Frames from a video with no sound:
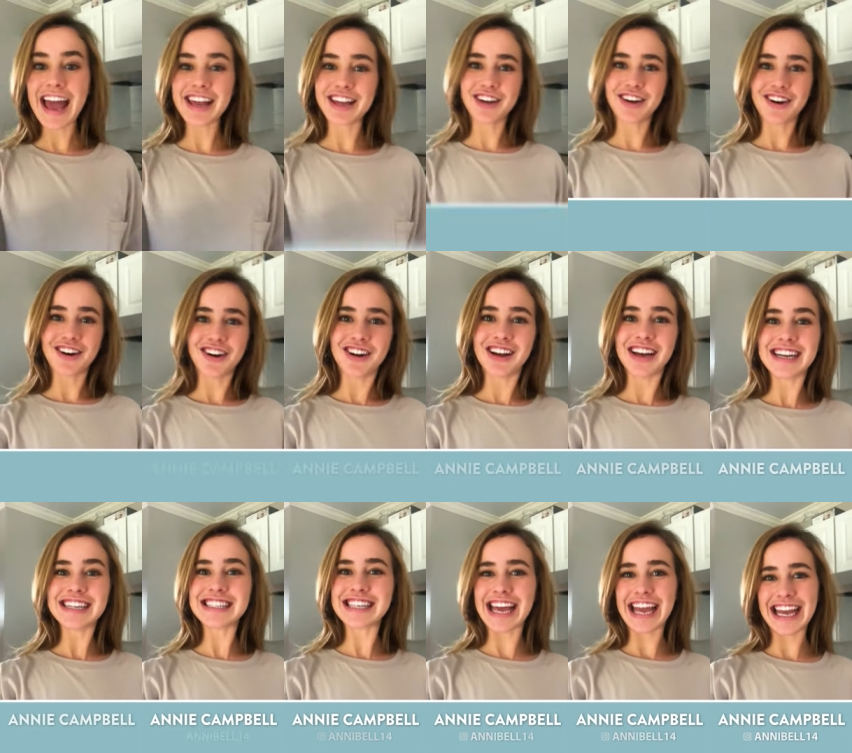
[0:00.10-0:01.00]
Hey y'all,
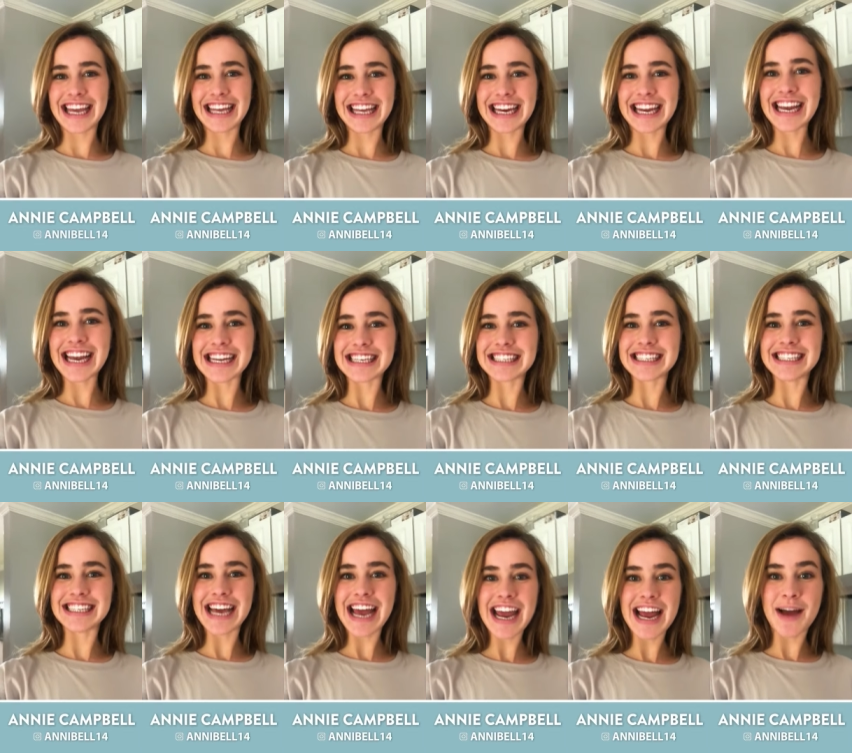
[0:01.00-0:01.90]
it's Annie, and
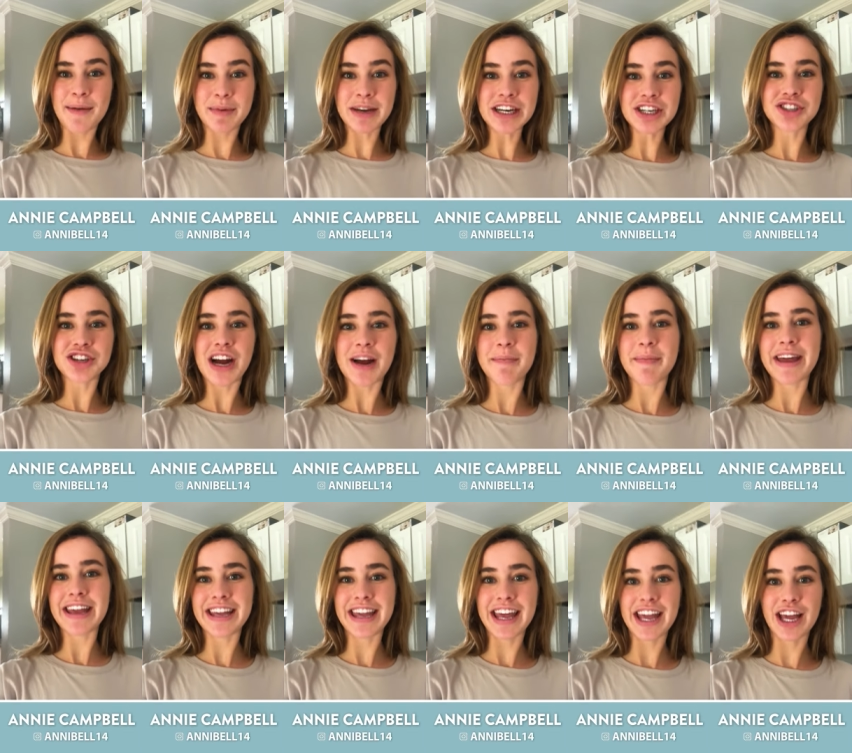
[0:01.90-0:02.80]
today I'm gonna try
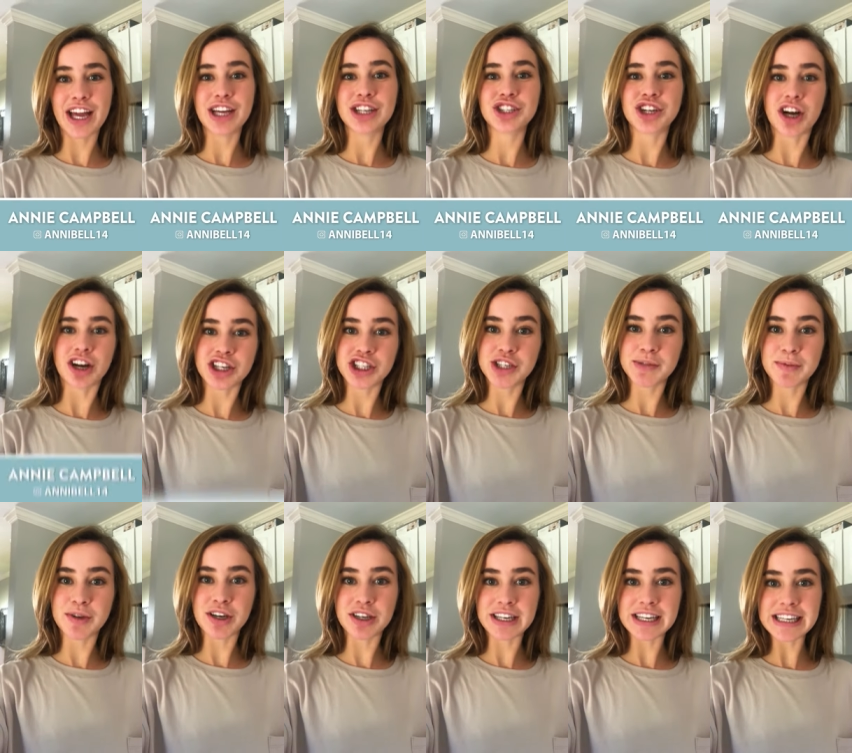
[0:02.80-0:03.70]
making chocolate
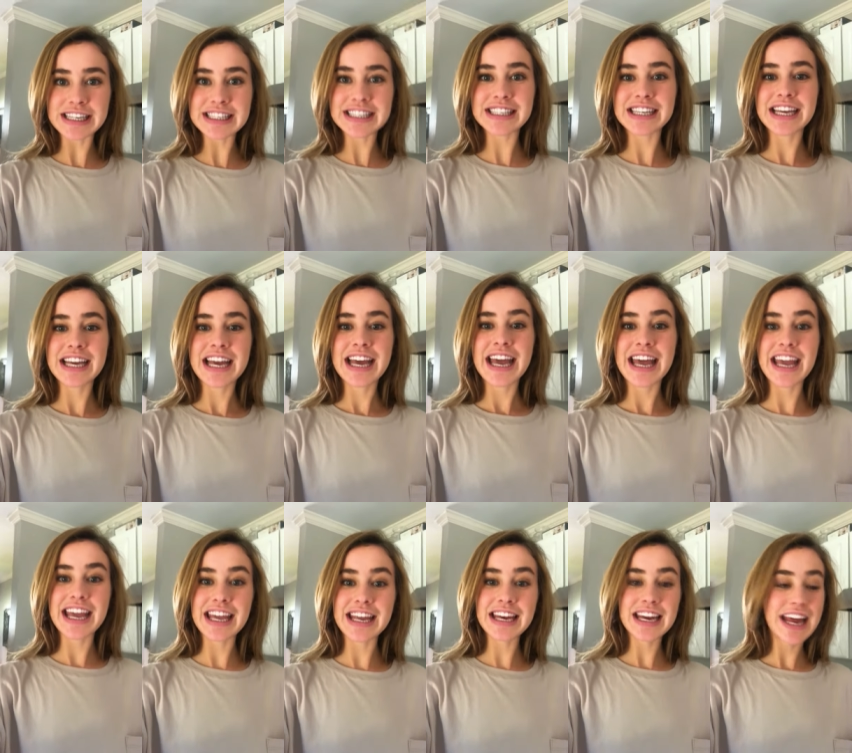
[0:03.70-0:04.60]
chip cookies
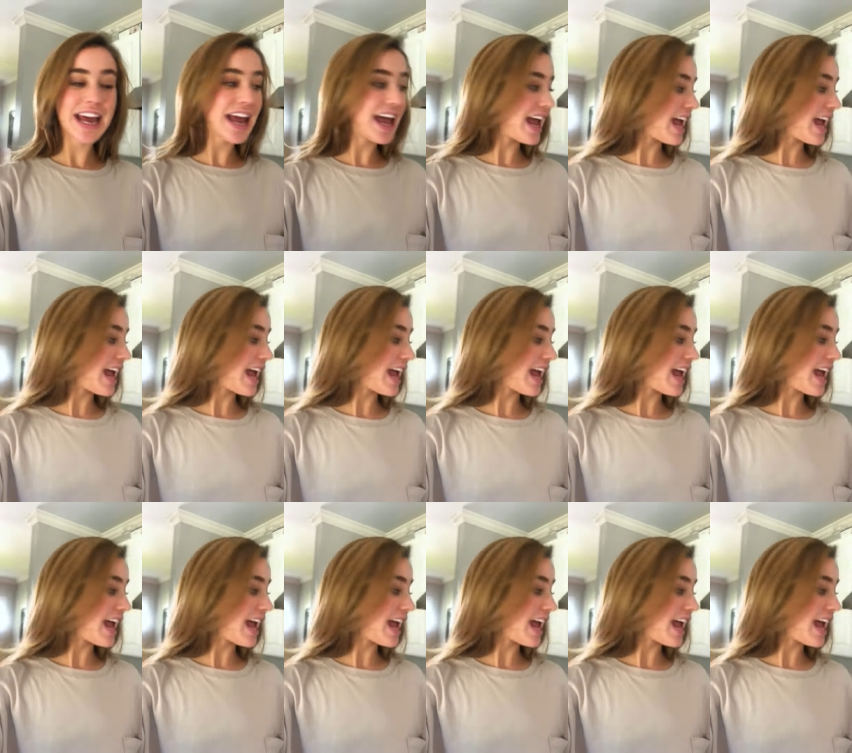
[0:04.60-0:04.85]
in